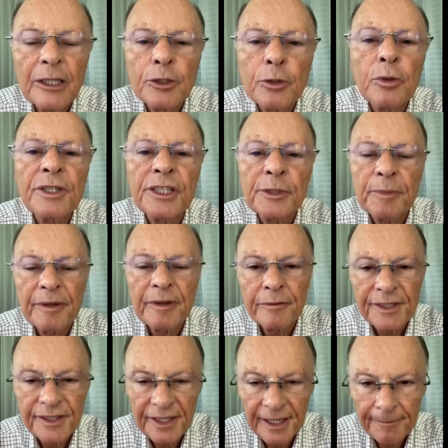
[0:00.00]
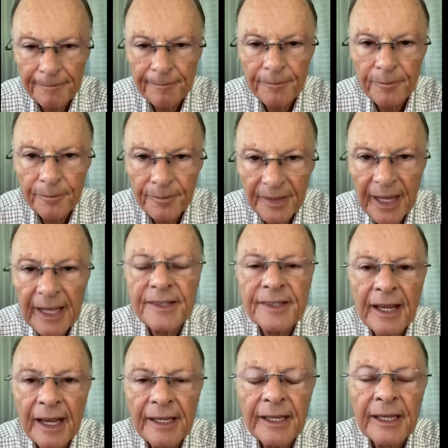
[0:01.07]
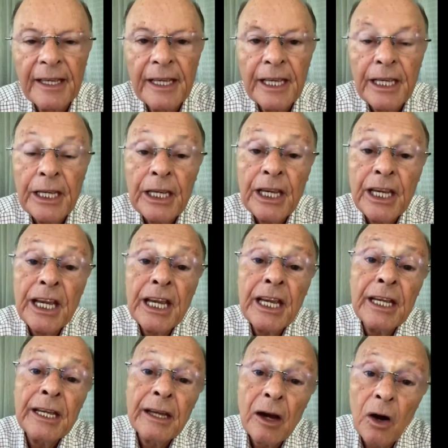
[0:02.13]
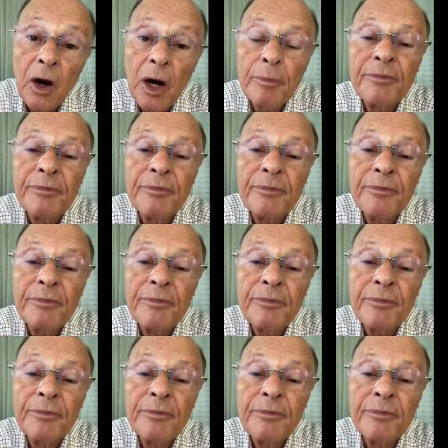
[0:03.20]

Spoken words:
He, the devil, will make things easy for you.